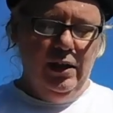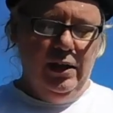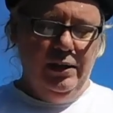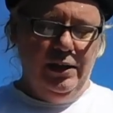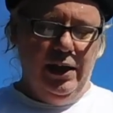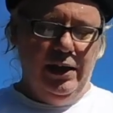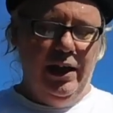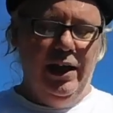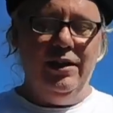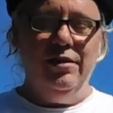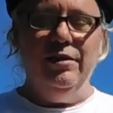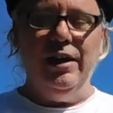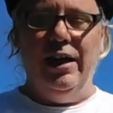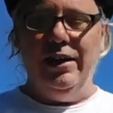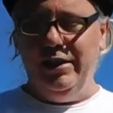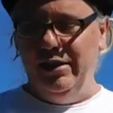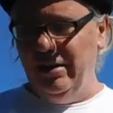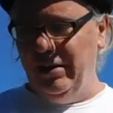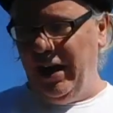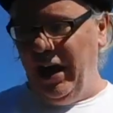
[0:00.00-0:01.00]
Then later
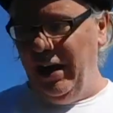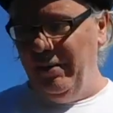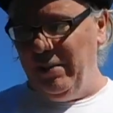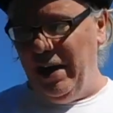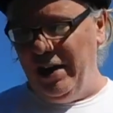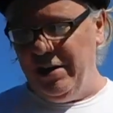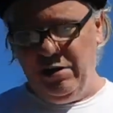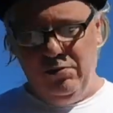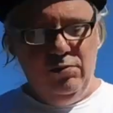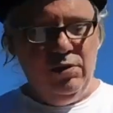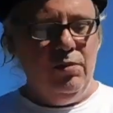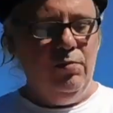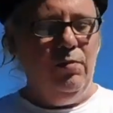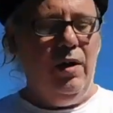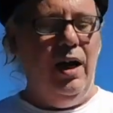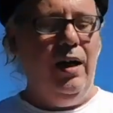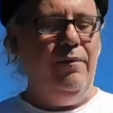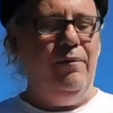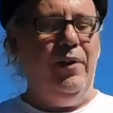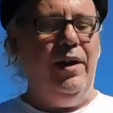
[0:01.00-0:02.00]
that year came actually one of
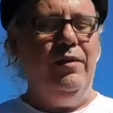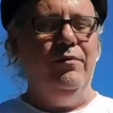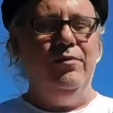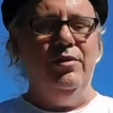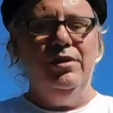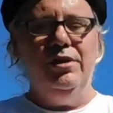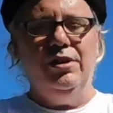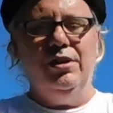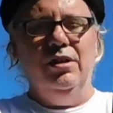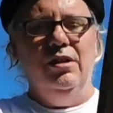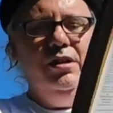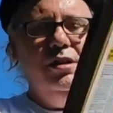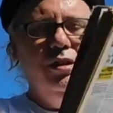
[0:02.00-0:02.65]
my favorites